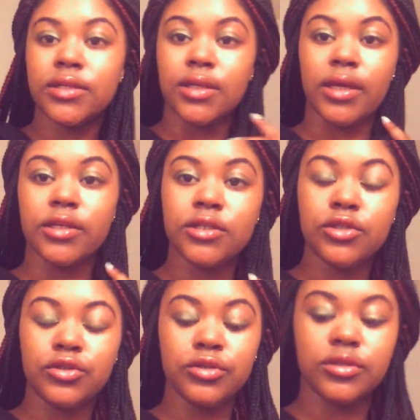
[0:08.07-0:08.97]
today's
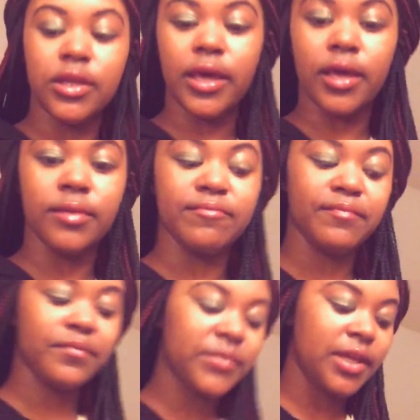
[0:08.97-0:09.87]
tuesday
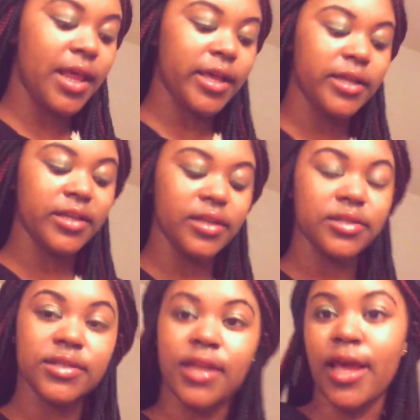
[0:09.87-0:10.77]
today
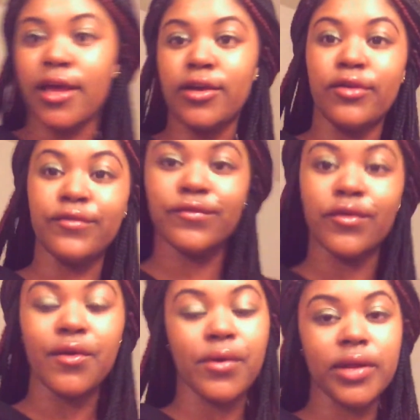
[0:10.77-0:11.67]
is the day i go
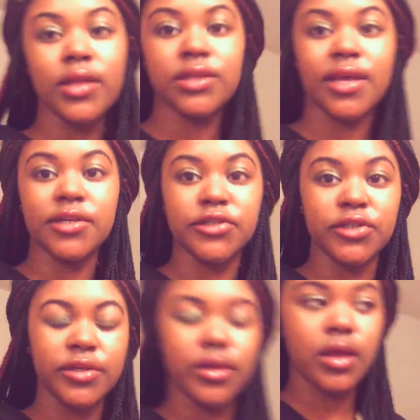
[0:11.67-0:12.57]
for
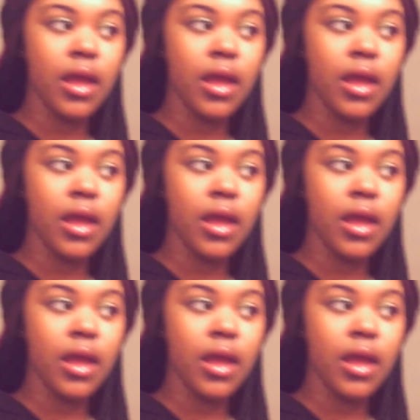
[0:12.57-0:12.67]
orientation